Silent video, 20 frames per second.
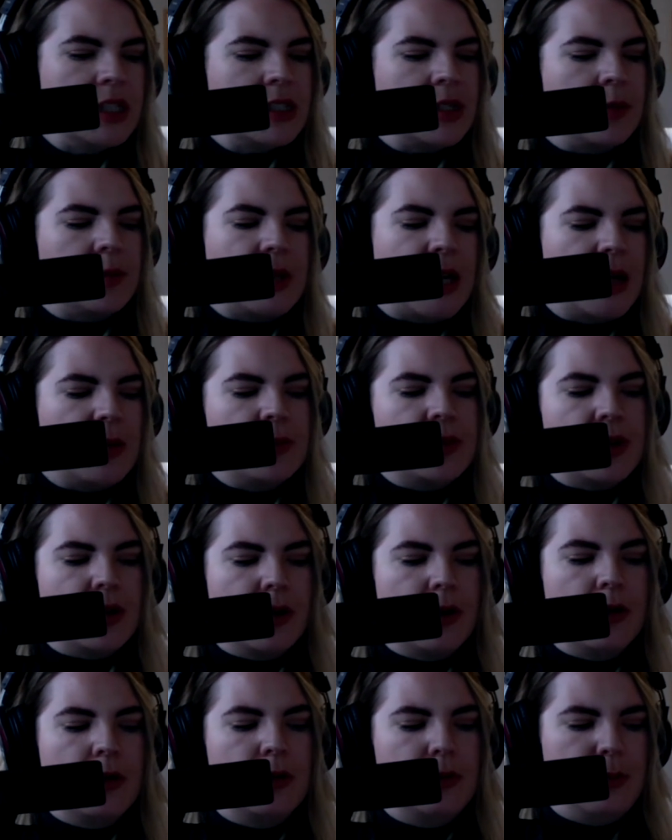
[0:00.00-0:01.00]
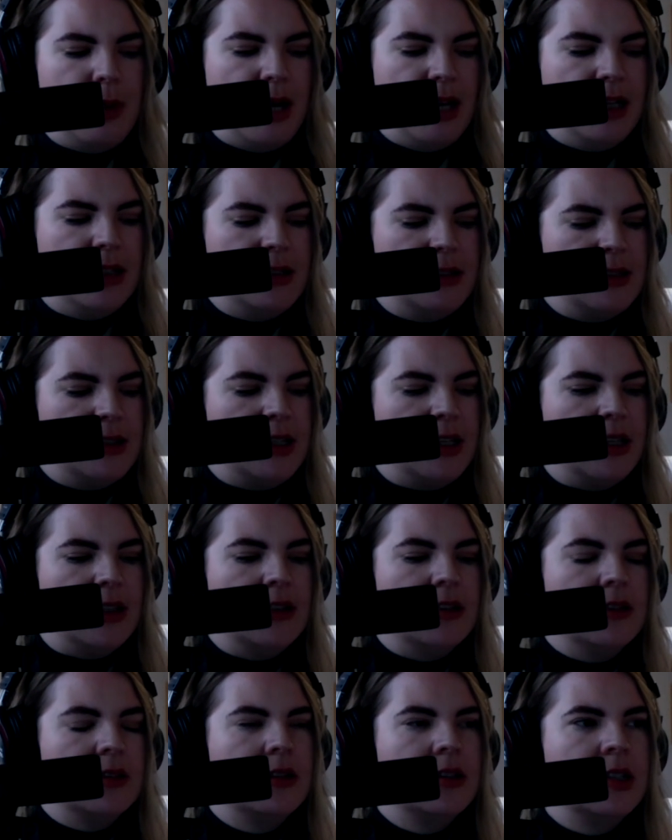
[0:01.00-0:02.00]
sometimes our own minds
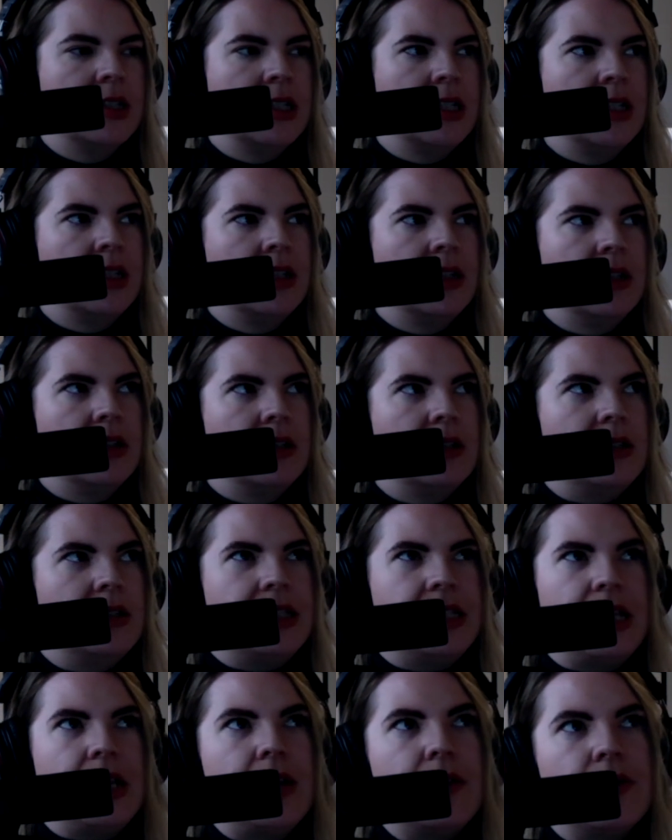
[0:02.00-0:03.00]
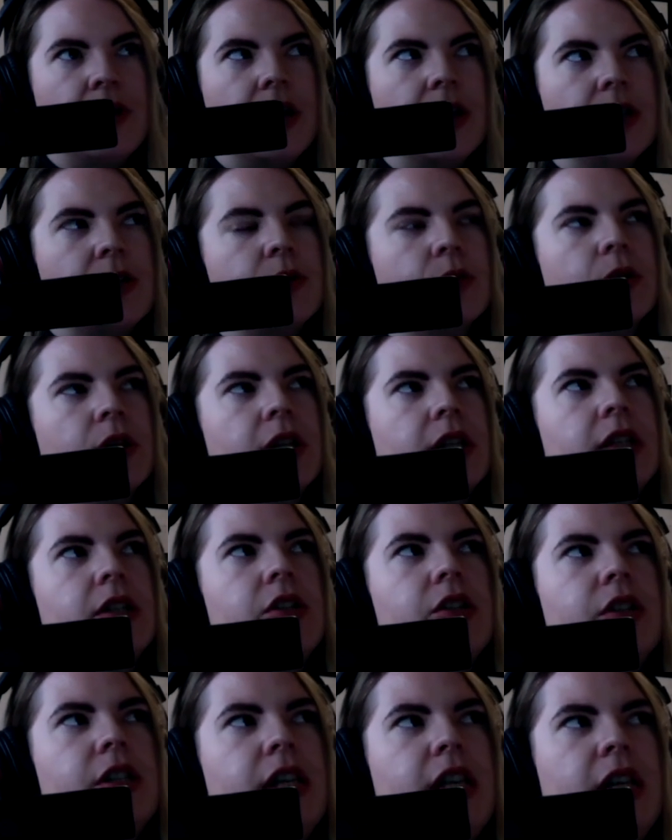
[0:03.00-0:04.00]
can deceive us or can
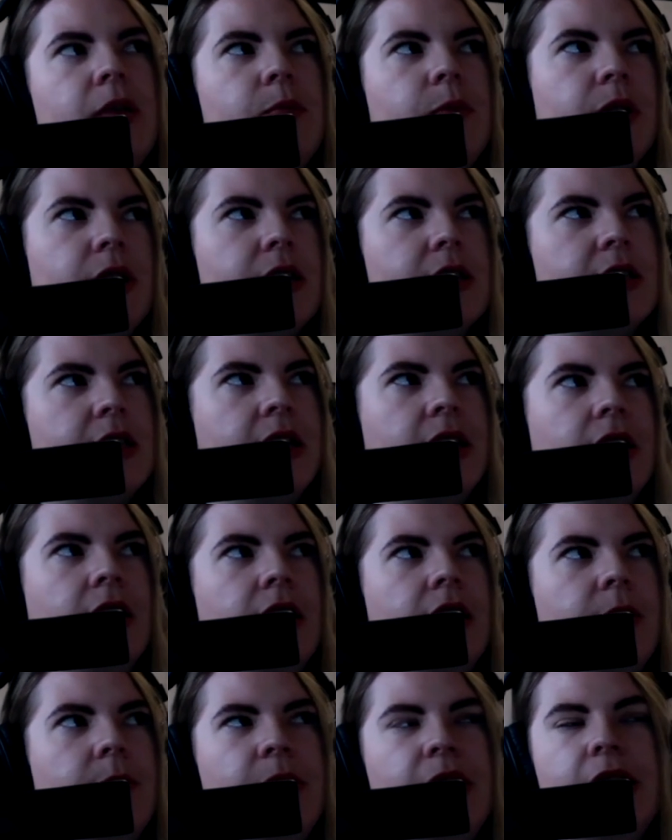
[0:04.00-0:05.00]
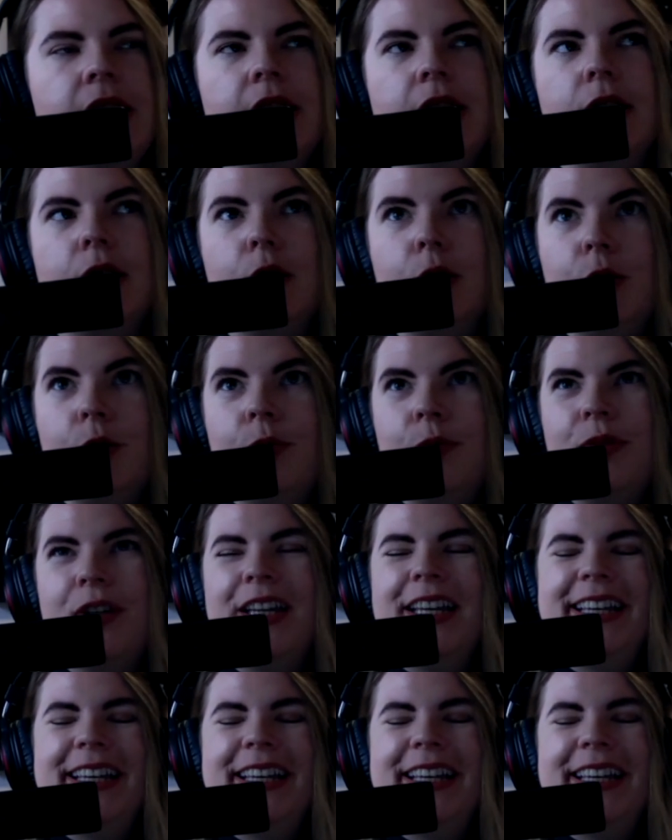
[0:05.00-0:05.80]
just keep us in a limited loop,